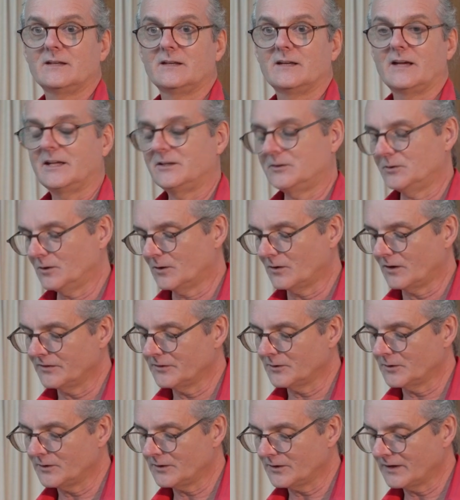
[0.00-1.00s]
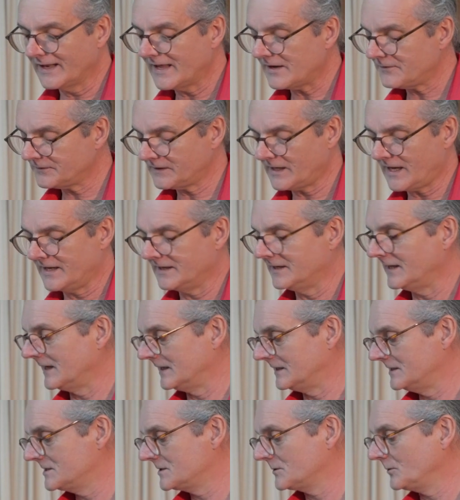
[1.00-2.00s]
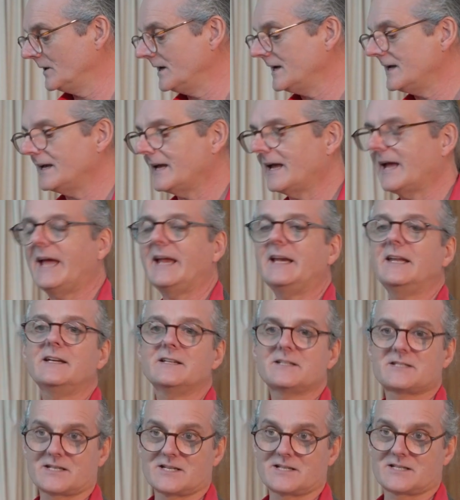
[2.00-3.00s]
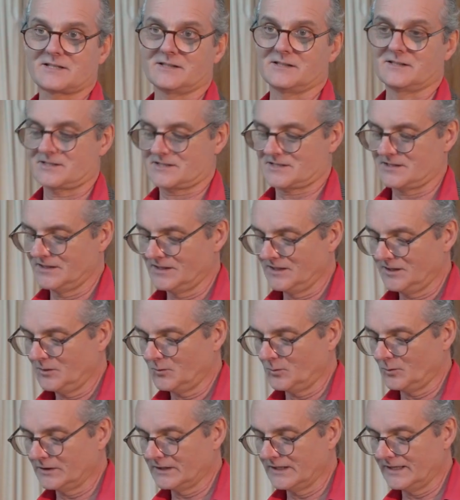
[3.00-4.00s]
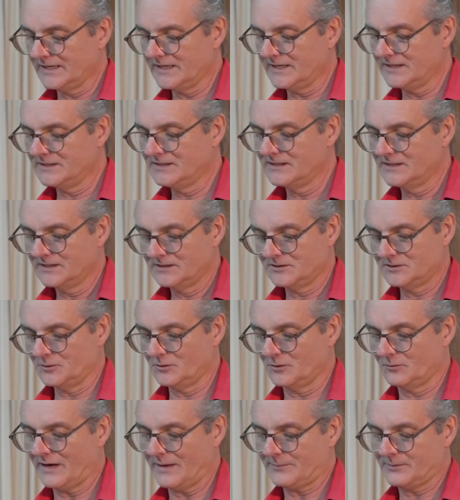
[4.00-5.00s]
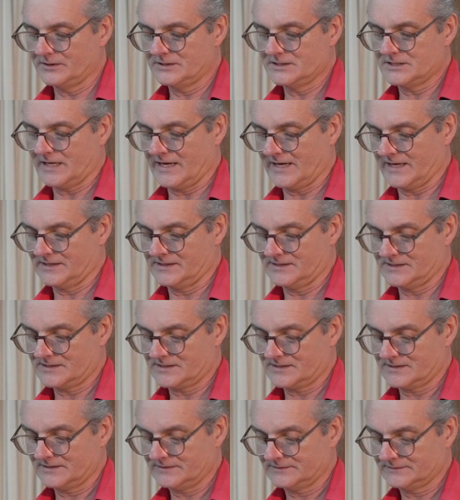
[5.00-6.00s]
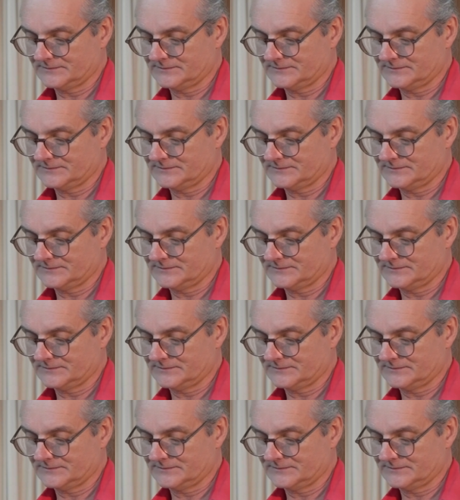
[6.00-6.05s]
and who are on the left-hand edge, where any assistance would lead to a rapid change.